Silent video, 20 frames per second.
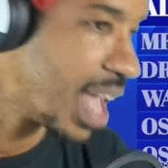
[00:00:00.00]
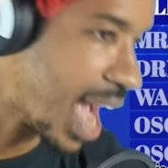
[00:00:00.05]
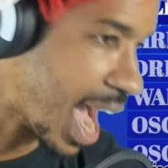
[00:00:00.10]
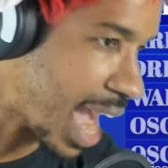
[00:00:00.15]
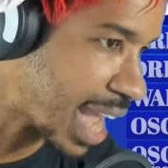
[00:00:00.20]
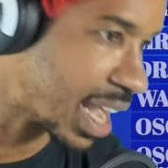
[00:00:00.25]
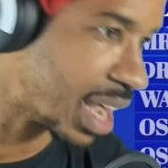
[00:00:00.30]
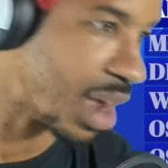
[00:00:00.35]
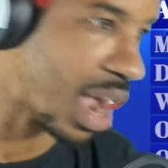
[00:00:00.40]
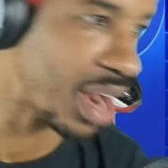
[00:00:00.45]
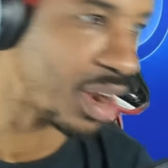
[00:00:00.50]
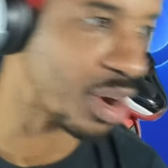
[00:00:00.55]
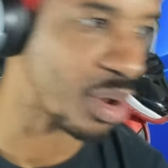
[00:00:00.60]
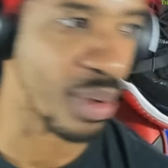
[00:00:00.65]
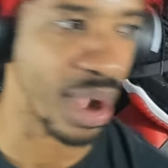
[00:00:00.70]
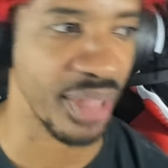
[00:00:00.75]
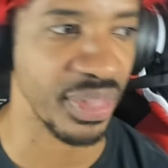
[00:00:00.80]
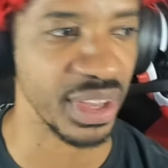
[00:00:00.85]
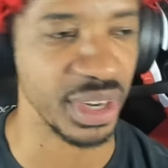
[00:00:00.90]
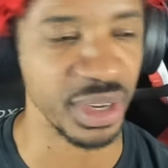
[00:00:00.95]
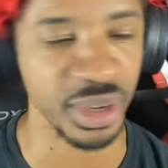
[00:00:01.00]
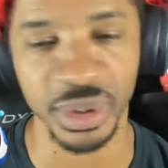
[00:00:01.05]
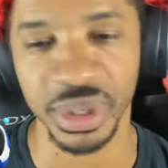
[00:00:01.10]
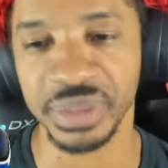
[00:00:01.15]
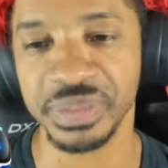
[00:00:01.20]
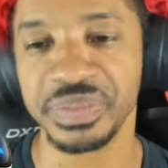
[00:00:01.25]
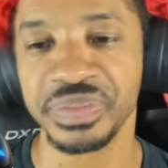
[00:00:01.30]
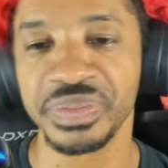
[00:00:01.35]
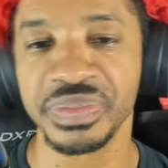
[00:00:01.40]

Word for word: I get, I know why they do it.